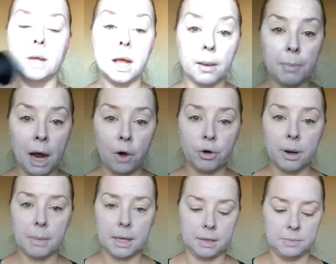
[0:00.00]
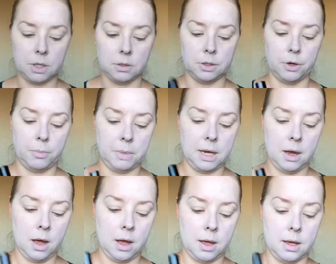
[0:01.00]
And I'm powdering my lips also
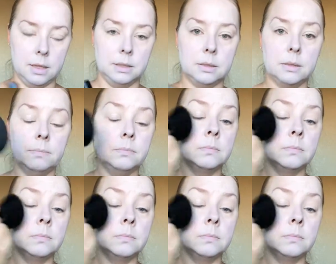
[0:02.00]
because